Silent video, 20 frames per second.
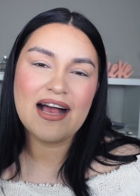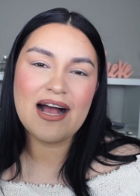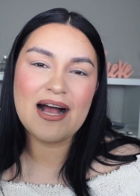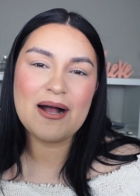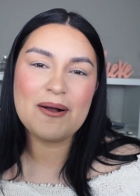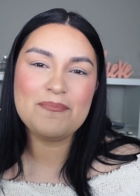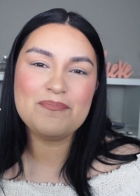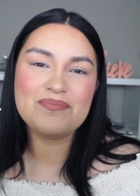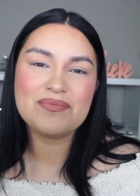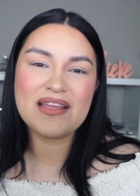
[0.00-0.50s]

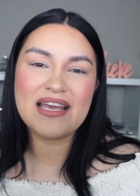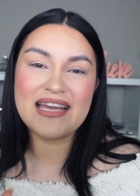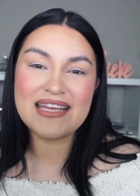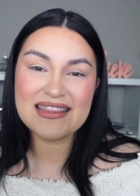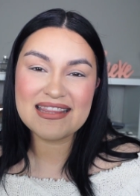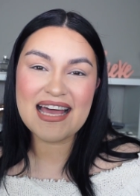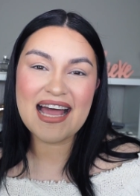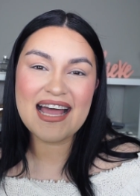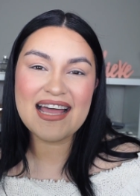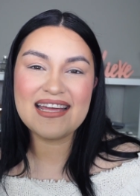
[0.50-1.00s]

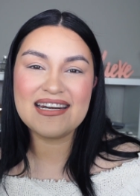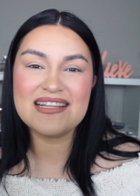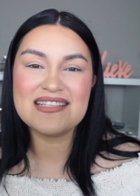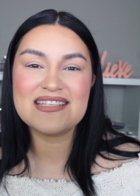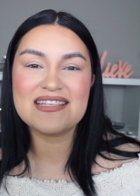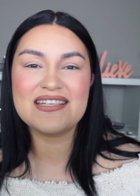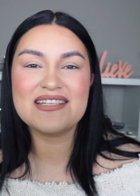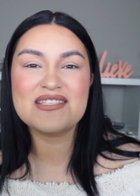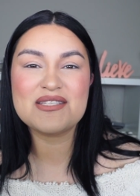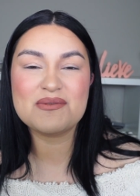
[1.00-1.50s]
Hit that and
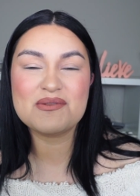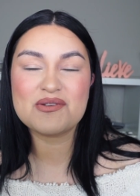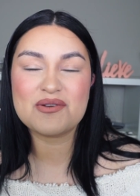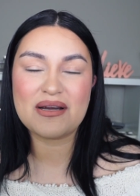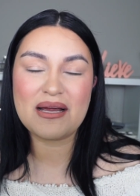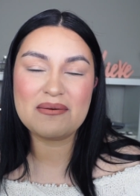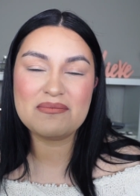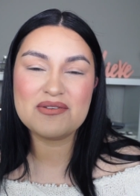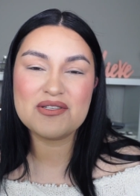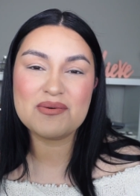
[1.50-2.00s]
it's gonna
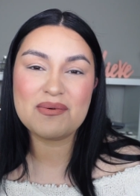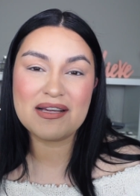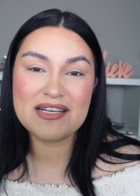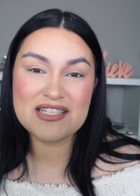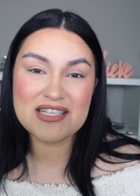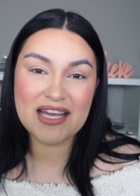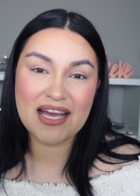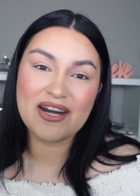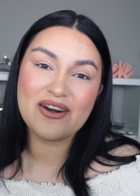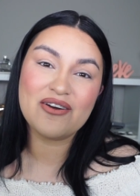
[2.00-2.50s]
subscribe to my
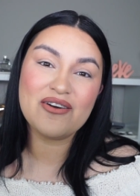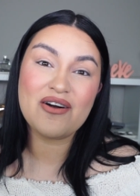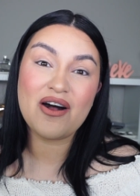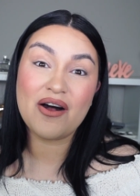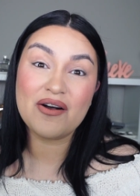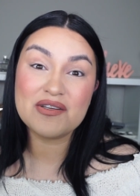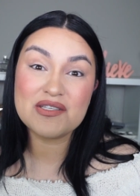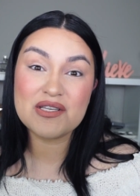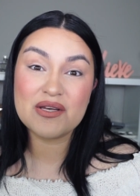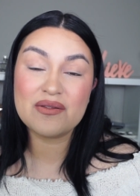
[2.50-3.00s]
channel.
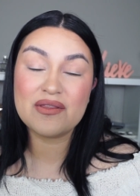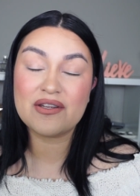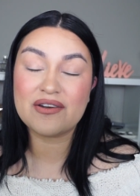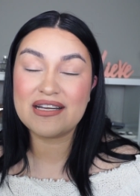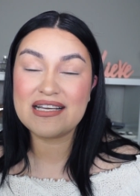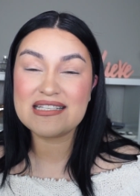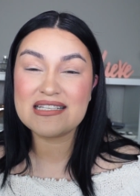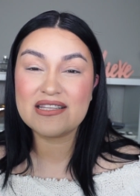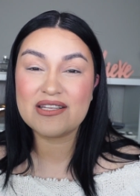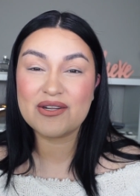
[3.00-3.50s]
Also, there
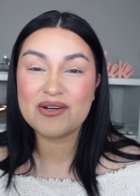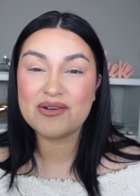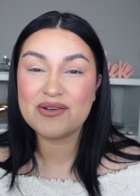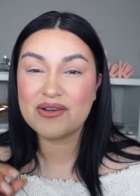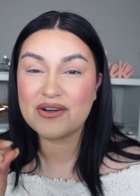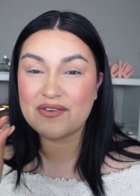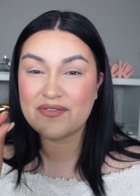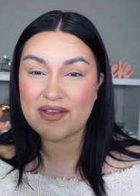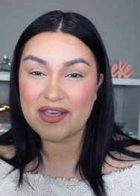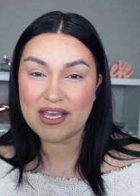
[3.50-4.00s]
is a little
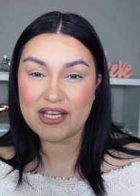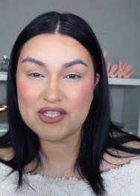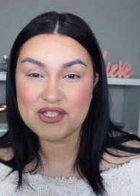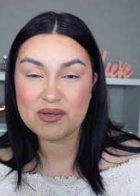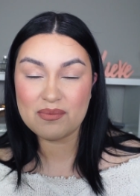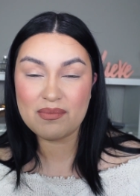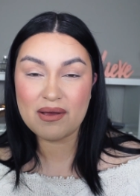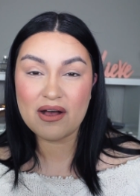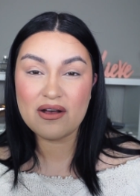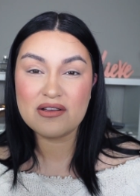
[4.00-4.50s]

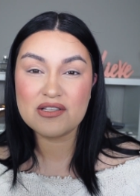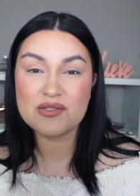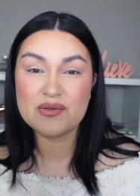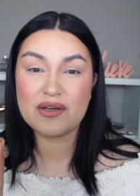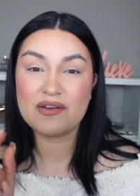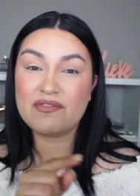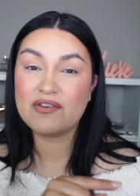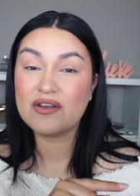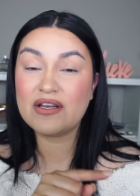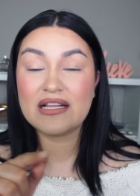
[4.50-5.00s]
notification bell, so
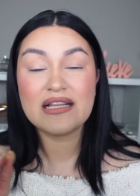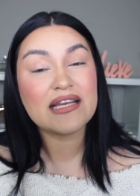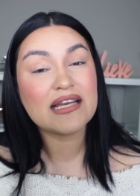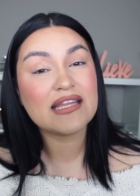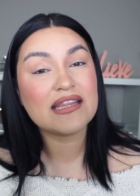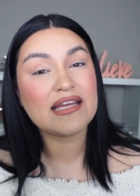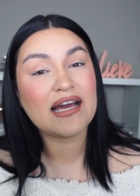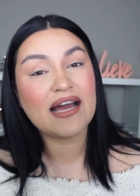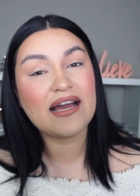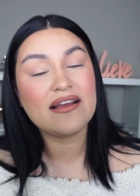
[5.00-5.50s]
if you
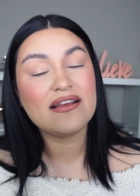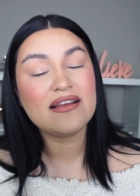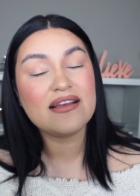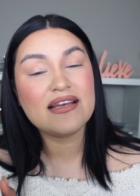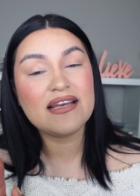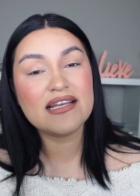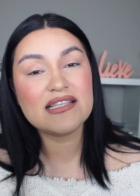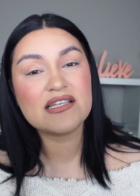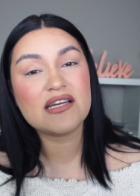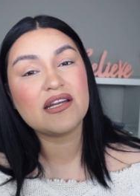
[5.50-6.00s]
click that,
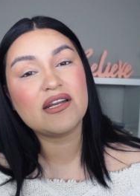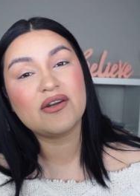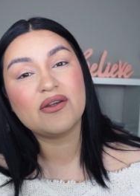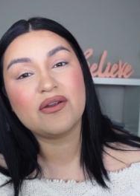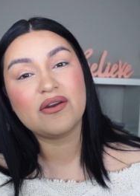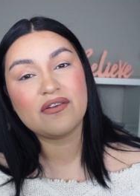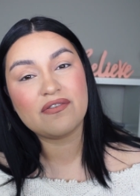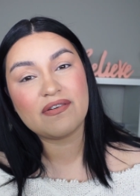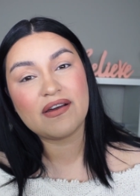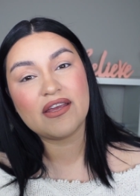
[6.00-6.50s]
it's gonna
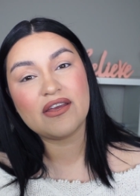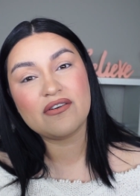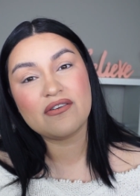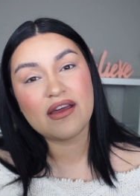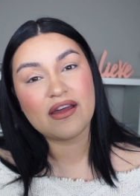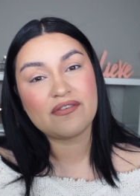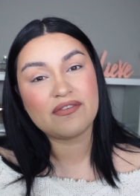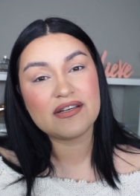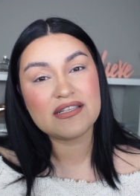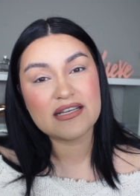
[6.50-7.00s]
notify you
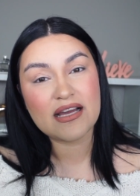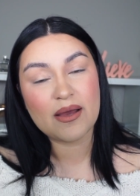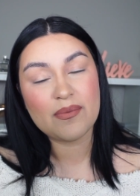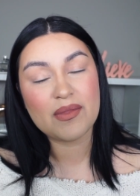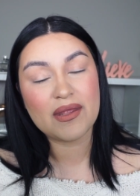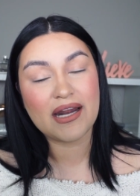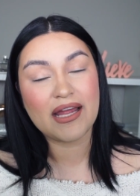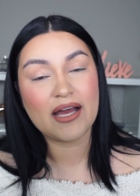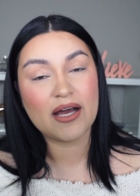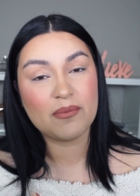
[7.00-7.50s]
every
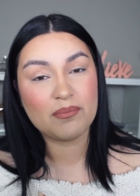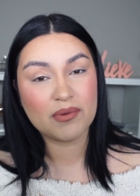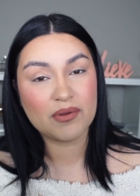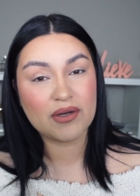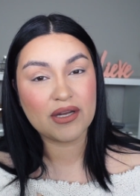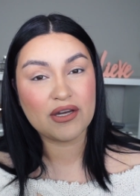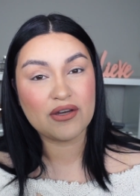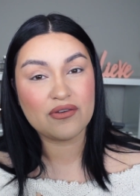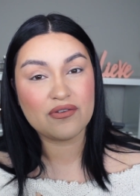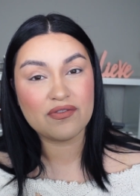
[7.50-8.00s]
time that I
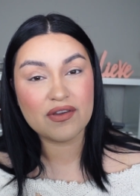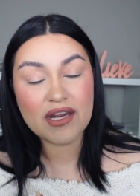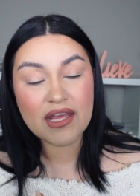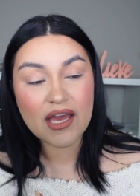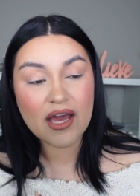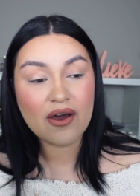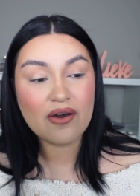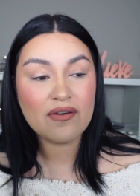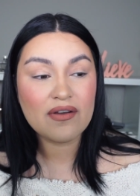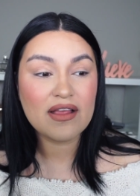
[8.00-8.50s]
upload a new
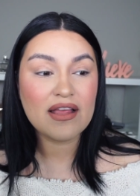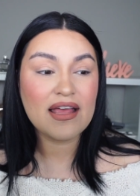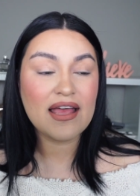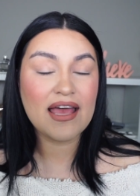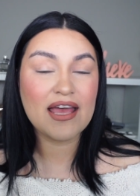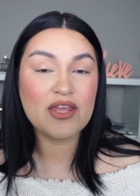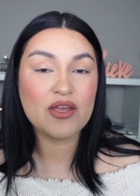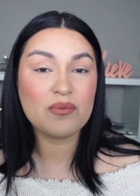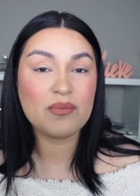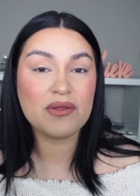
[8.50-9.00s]
video,
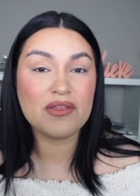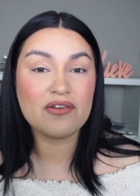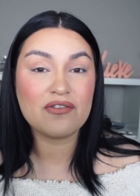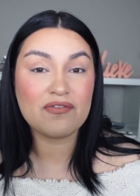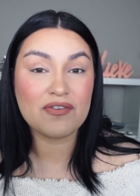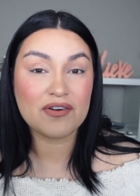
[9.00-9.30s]
and you'll be the